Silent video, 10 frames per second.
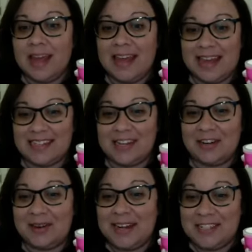Yes,
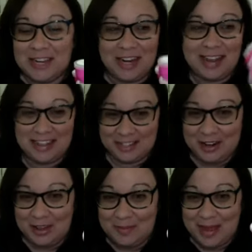you're right, John. These are
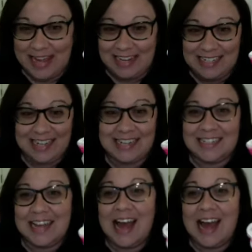all the baking scents.